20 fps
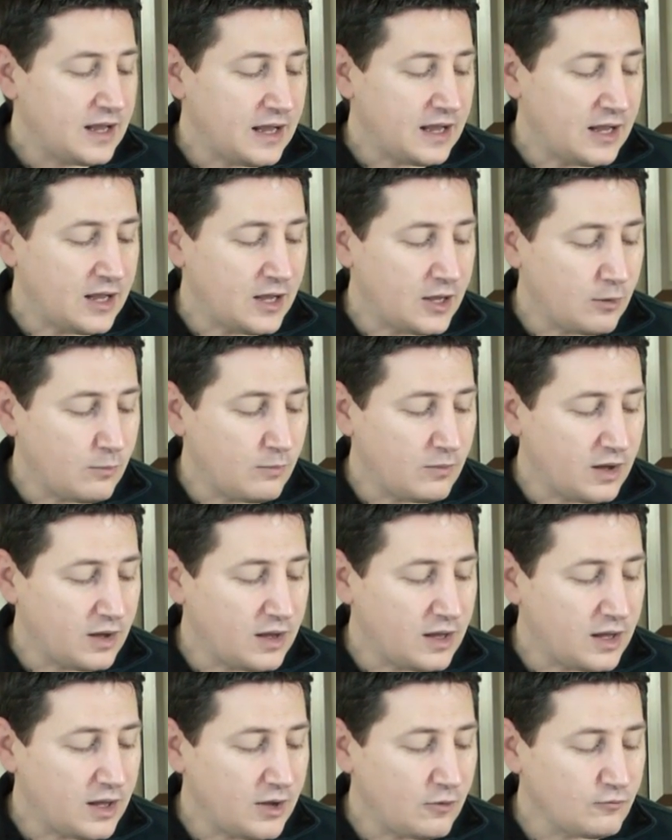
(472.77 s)
um,
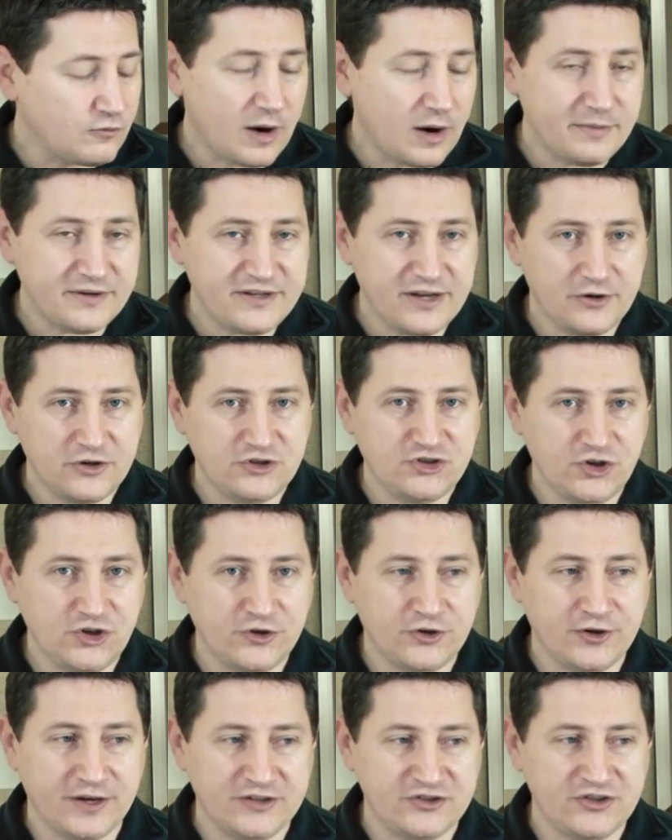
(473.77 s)
Robert Downey
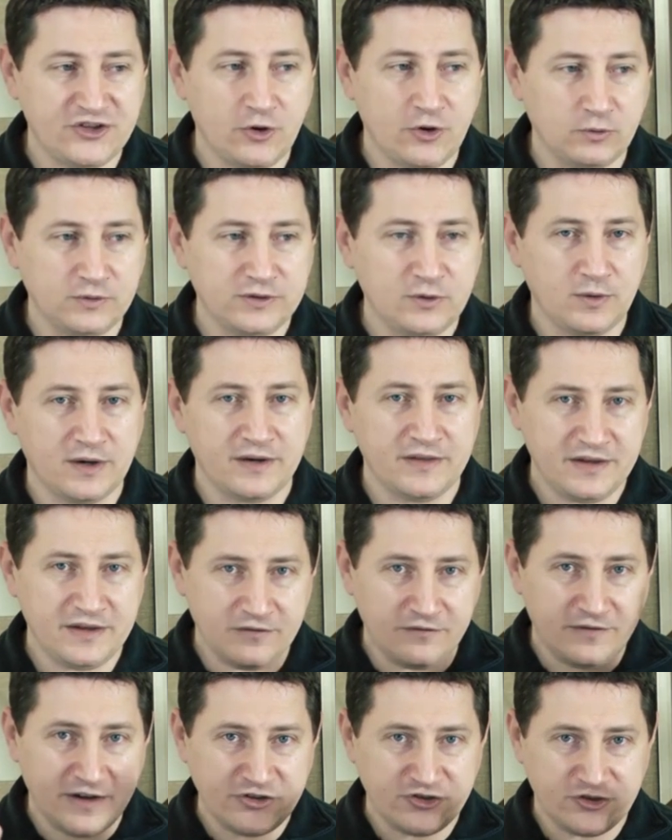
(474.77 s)
Junior is the only one of
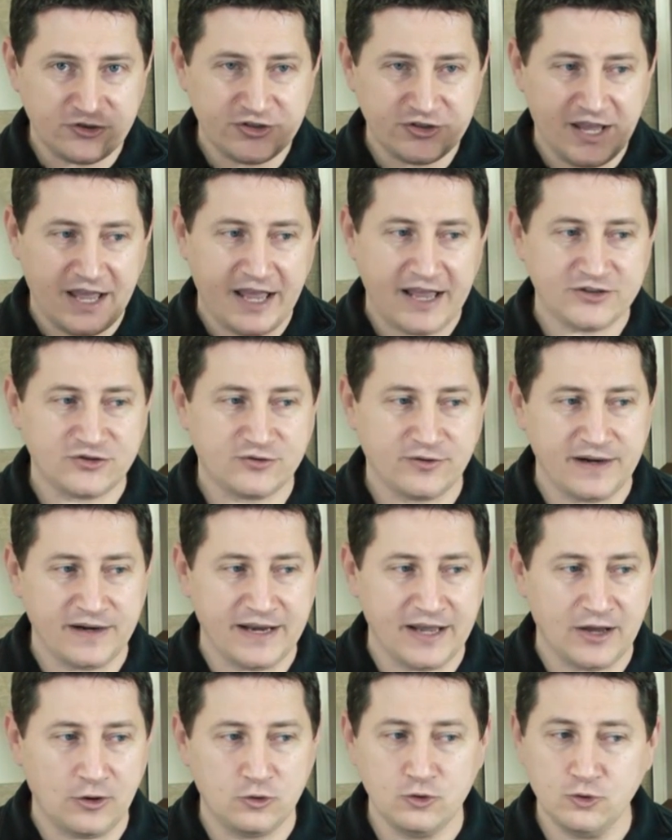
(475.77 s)
the Avengers cast right
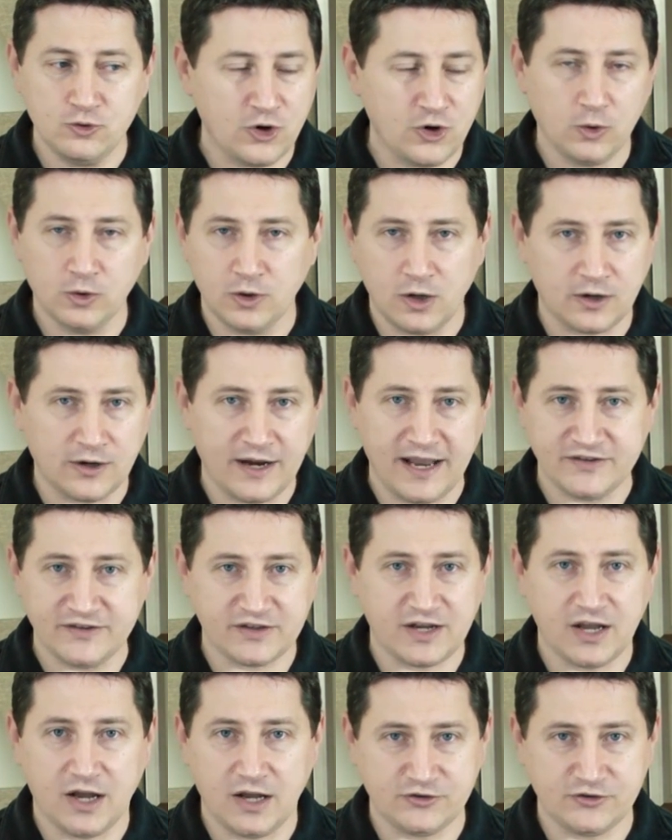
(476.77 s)
now who no longer
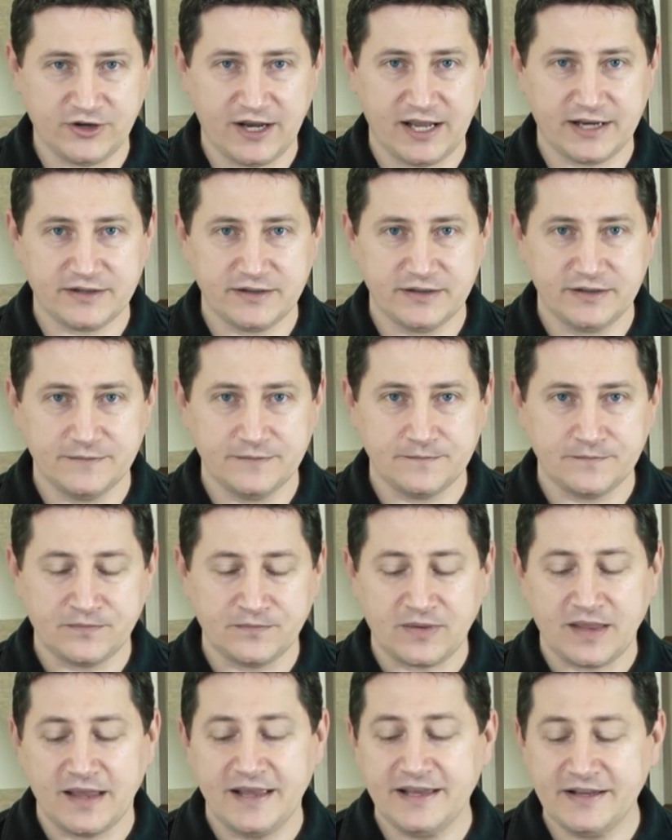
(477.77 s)
has a contract.
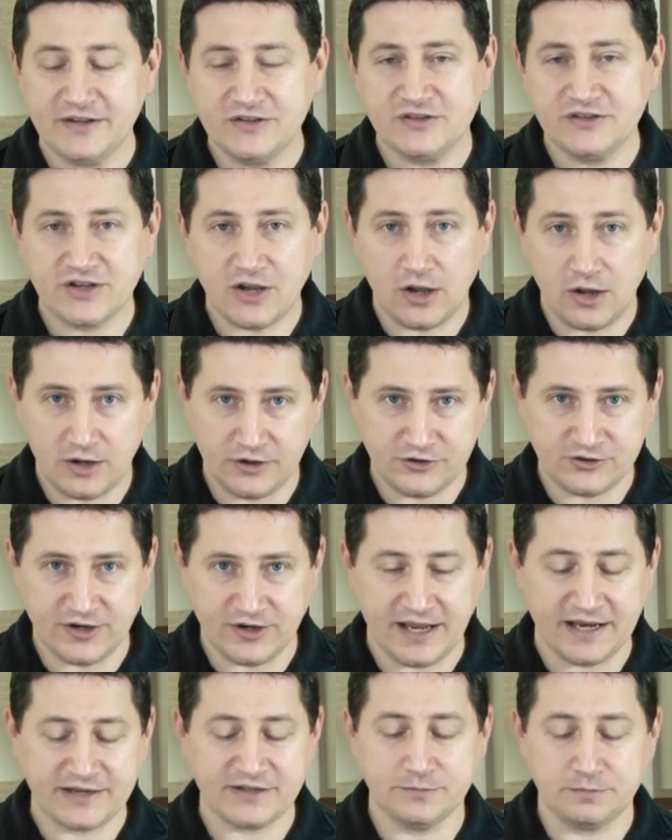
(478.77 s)
His
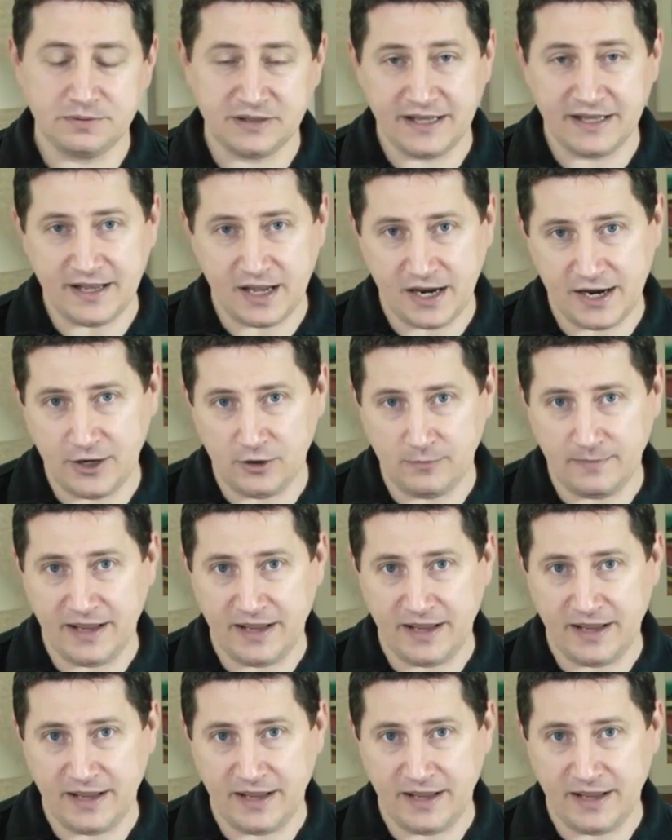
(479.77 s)
contract to play Iron